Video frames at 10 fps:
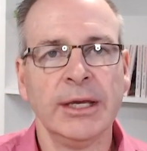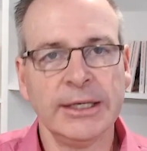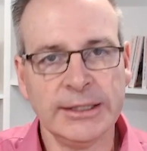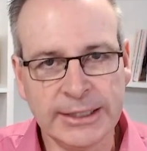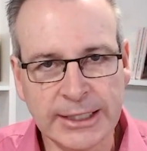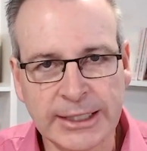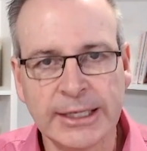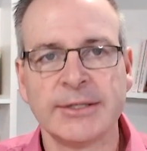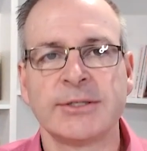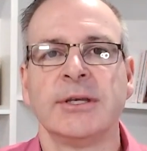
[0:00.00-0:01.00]

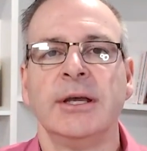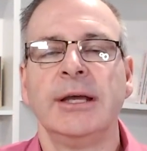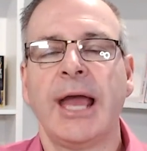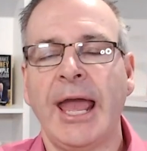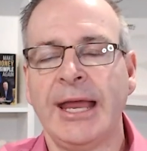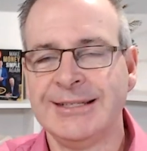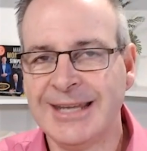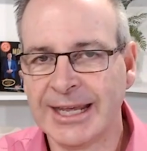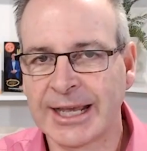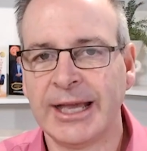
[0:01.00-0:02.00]
years and
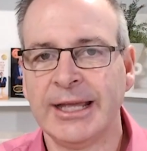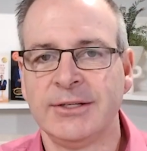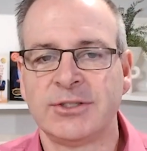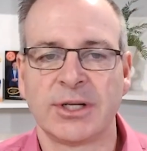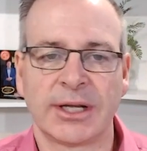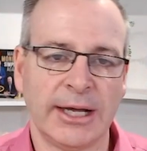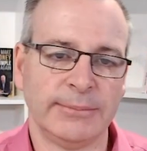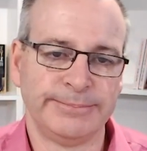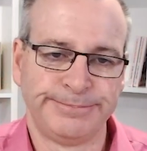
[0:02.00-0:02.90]
decades to come.